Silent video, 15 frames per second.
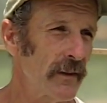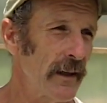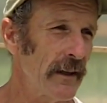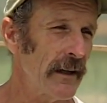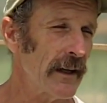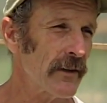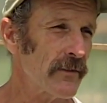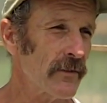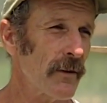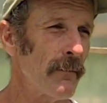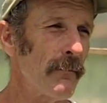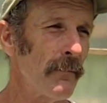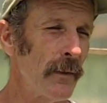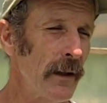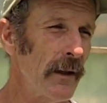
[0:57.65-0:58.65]
an extra
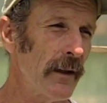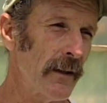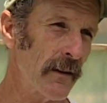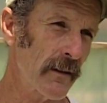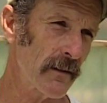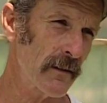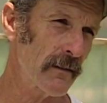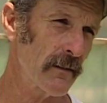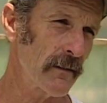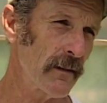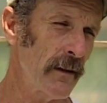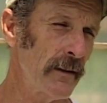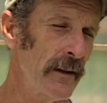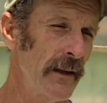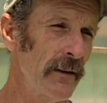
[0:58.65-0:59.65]
month
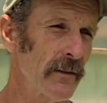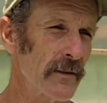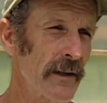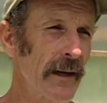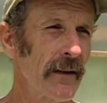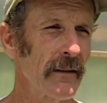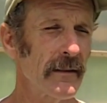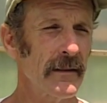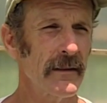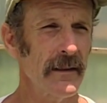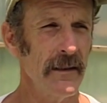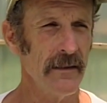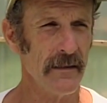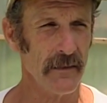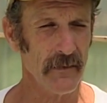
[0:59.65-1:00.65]
on either side of the
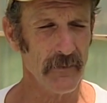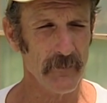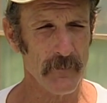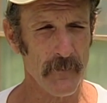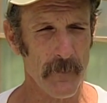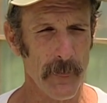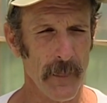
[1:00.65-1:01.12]
season,